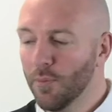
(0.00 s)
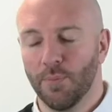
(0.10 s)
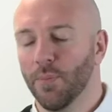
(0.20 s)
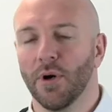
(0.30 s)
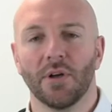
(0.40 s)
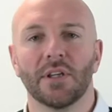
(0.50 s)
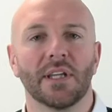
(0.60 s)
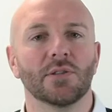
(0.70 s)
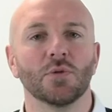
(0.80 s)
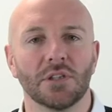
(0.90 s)
But
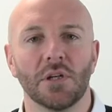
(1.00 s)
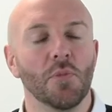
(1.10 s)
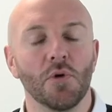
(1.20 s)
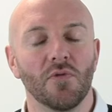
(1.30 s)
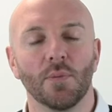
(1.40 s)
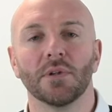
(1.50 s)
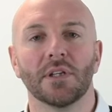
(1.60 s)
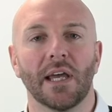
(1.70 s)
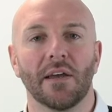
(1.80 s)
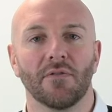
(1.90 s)
this was an immovable
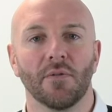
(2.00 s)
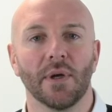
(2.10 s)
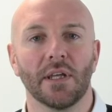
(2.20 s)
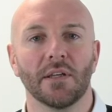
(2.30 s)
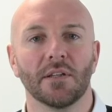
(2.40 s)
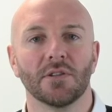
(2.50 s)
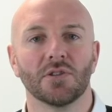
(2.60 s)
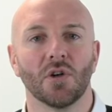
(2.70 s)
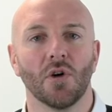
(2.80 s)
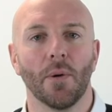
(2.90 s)
date for me,
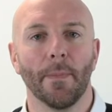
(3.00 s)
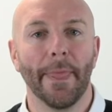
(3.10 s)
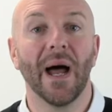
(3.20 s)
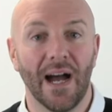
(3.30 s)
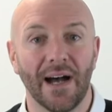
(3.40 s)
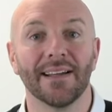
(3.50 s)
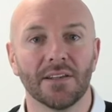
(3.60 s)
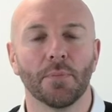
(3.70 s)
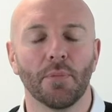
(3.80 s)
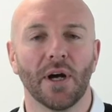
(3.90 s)
so I
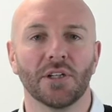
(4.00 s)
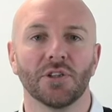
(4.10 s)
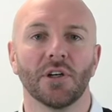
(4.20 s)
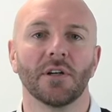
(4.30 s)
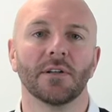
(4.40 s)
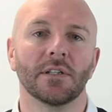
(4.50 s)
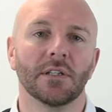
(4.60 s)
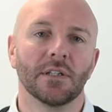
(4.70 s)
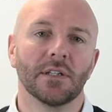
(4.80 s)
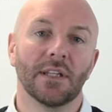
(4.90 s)
had the pressure.
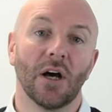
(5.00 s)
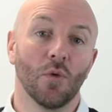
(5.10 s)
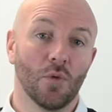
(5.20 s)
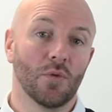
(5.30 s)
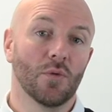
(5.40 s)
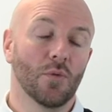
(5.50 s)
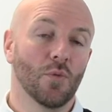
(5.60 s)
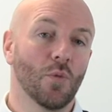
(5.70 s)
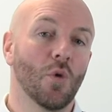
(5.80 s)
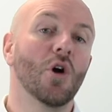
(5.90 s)
Now,
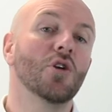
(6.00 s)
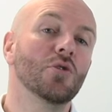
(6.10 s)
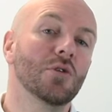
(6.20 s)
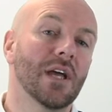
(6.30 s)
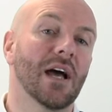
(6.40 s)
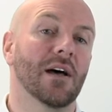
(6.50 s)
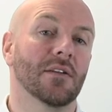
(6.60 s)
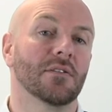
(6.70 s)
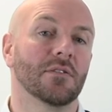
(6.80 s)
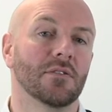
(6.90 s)
where you
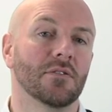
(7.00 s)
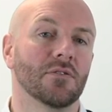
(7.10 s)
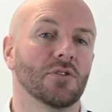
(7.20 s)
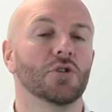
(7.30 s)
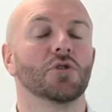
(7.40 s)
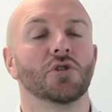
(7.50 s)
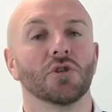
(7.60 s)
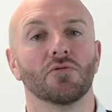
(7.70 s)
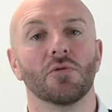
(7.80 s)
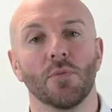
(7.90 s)
can, you
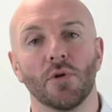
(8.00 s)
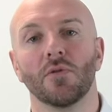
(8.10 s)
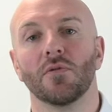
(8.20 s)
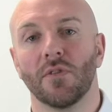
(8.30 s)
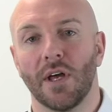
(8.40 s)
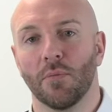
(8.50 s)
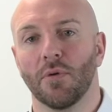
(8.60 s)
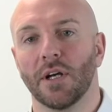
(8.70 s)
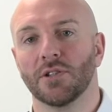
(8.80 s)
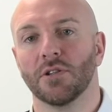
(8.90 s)
should remove that
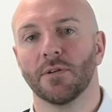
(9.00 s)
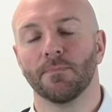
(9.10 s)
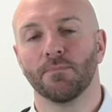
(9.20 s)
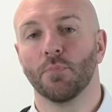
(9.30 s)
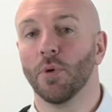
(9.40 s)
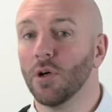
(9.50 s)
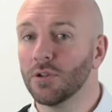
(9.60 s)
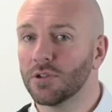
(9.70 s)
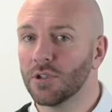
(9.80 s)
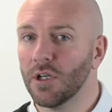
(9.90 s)
pressure.
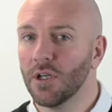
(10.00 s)
But